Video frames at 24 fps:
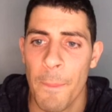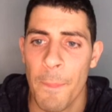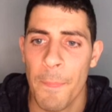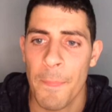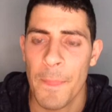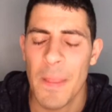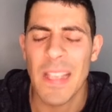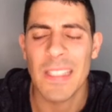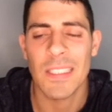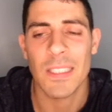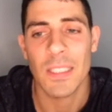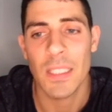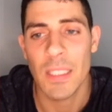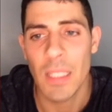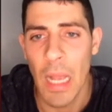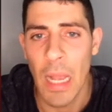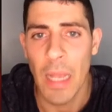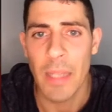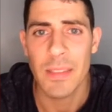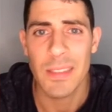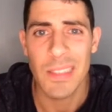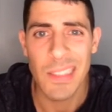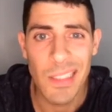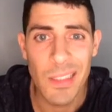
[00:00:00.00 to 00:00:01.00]
Yeah, see,
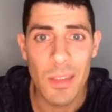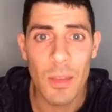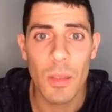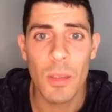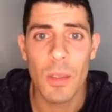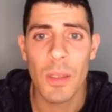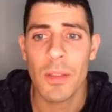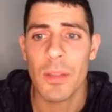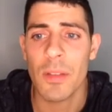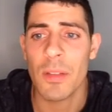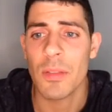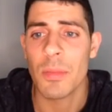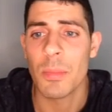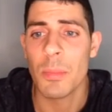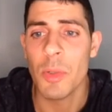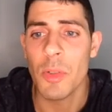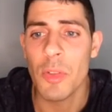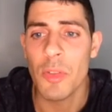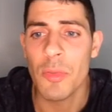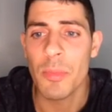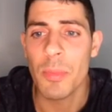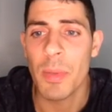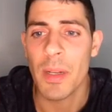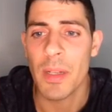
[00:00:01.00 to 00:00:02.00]
I did look at this
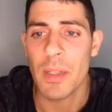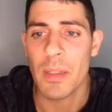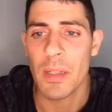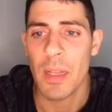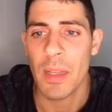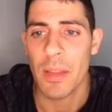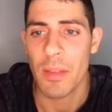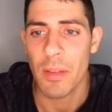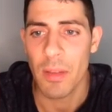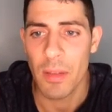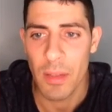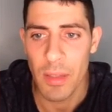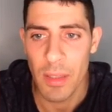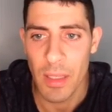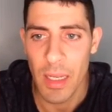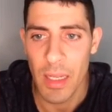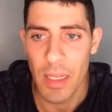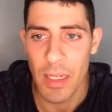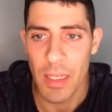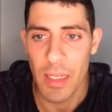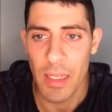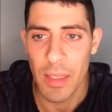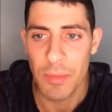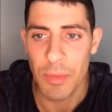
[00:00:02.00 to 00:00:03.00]
move, but I thought it
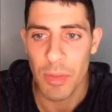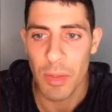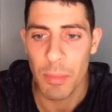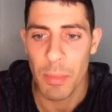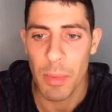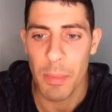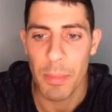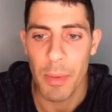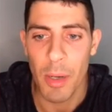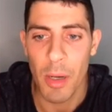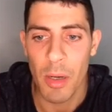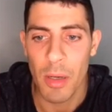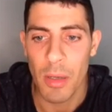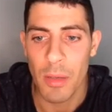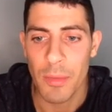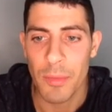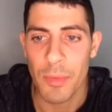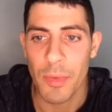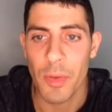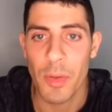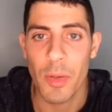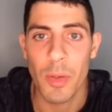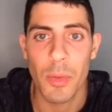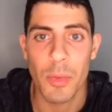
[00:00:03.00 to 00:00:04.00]
kind of gives up a pawn
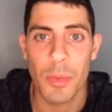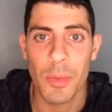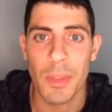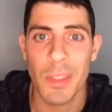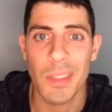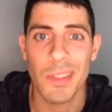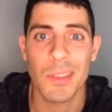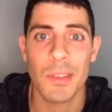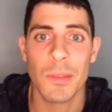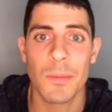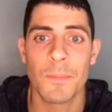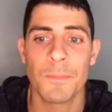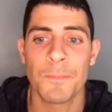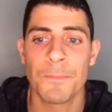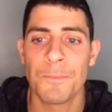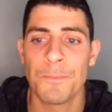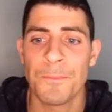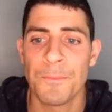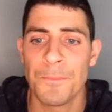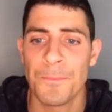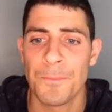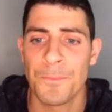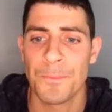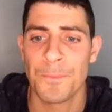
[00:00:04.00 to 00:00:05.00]
for no reason.
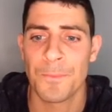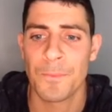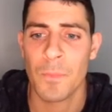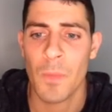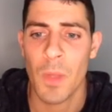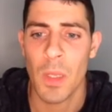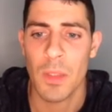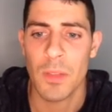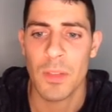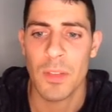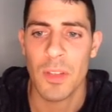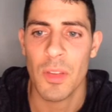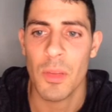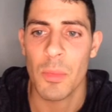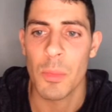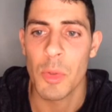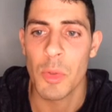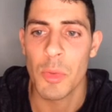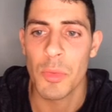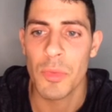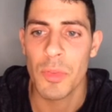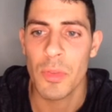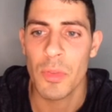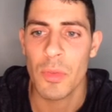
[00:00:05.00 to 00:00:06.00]
Let's see the
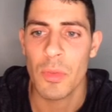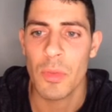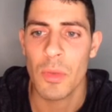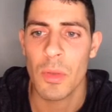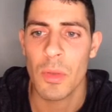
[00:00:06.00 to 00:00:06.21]
moves.